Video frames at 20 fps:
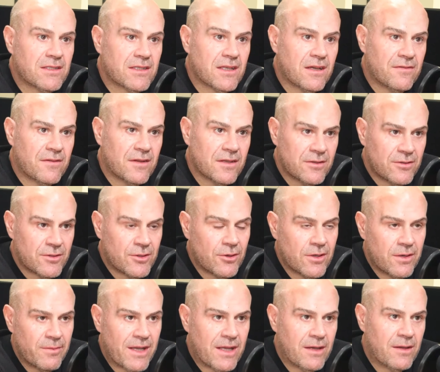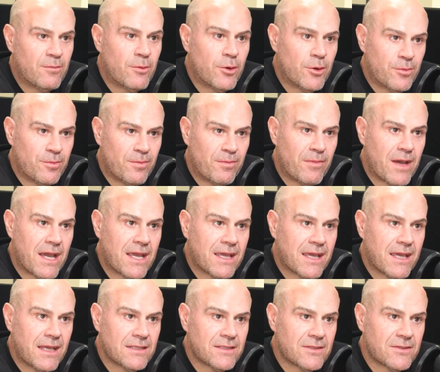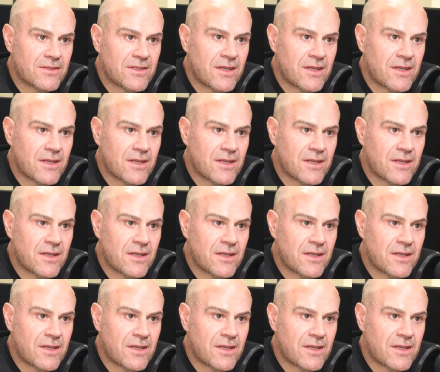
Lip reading: stuff. Like you're talking about the Moreton Bay Council.